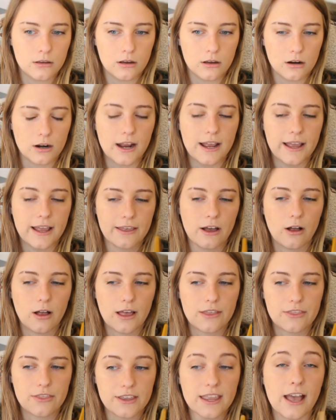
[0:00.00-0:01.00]
or
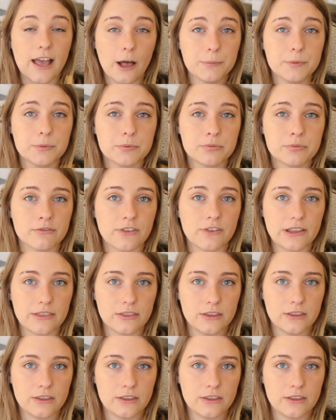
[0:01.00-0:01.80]
I think it helps prevent